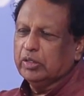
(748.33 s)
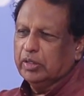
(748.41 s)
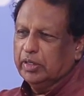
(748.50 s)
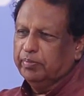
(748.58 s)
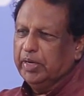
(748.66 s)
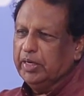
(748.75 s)

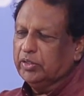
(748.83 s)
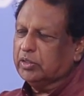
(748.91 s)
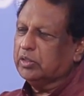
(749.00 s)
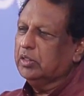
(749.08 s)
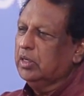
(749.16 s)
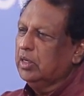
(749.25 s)
it
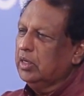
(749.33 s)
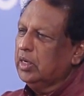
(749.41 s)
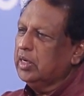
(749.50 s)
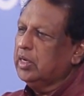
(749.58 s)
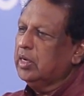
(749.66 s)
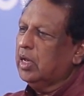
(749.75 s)
means
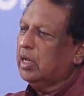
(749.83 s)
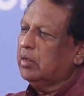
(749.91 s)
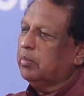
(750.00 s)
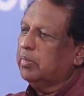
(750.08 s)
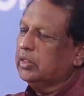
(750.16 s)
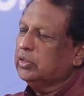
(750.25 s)
India,
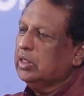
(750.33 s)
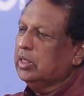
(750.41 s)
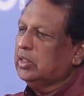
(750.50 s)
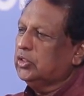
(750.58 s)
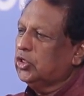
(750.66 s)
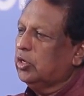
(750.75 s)

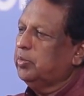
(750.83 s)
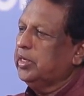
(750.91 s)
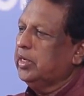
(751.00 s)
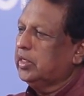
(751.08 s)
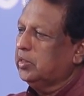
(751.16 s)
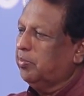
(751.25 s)
Brazil, Germany
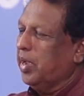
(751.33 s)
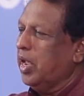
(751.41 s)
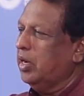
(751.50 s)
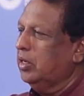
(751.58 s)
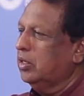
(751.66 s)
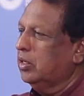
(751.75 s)
and Japan